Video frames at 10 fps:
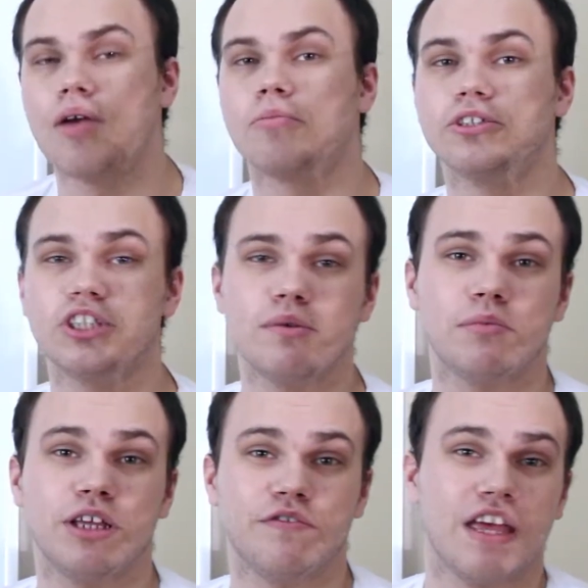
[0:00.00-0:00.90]

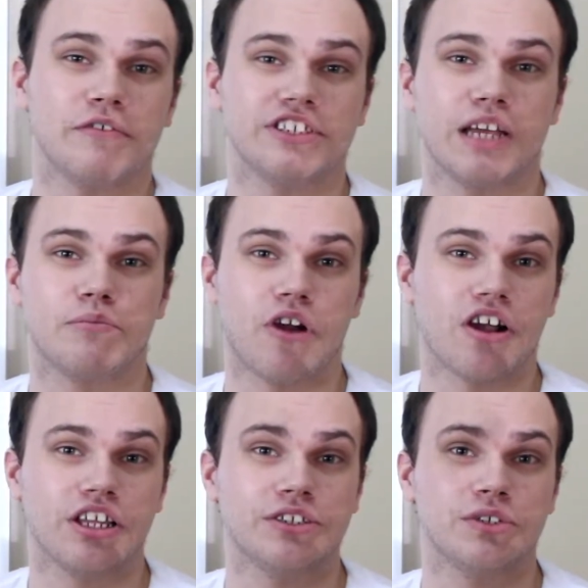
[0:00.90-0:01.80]
Presumably, flavors like
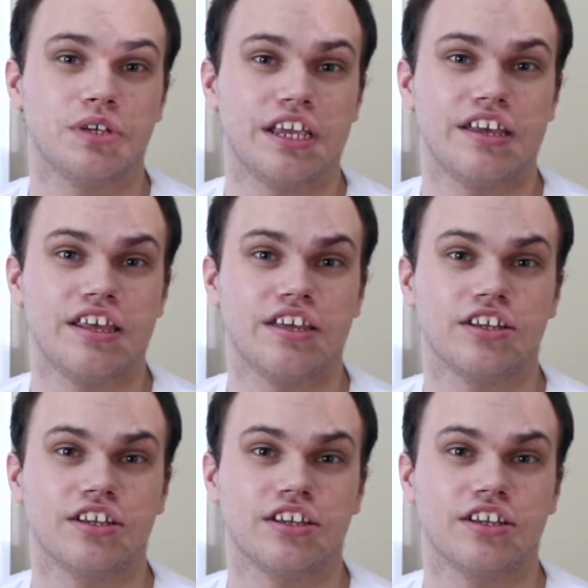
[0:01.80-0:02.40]
broccoli, zucchini,